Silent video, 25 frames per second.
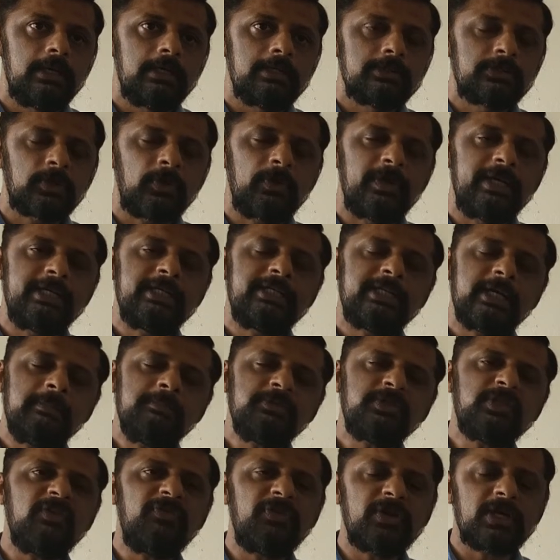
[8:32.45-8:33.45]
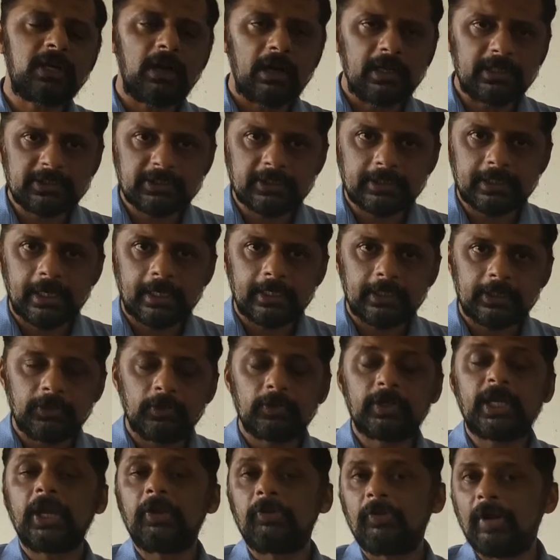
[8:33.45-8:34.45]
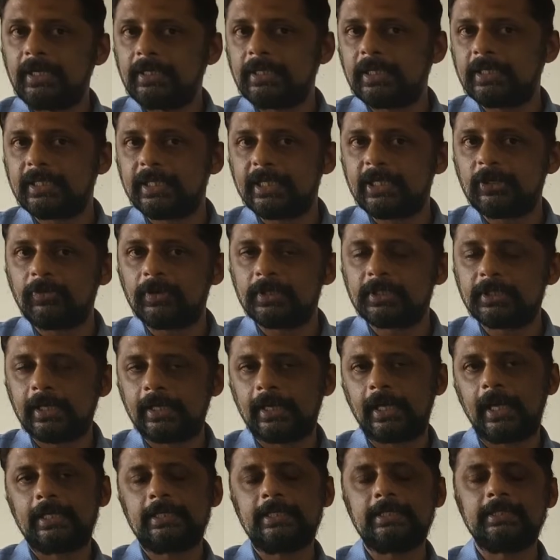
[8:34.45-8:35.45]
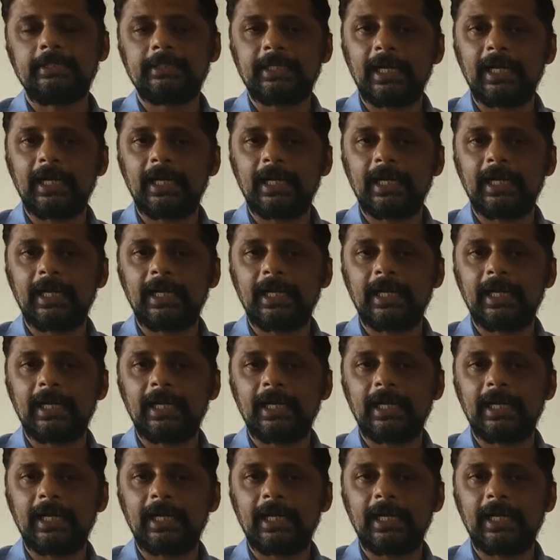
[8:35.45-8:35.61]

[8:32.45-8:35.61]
So in terms of a constant, you can write that equation as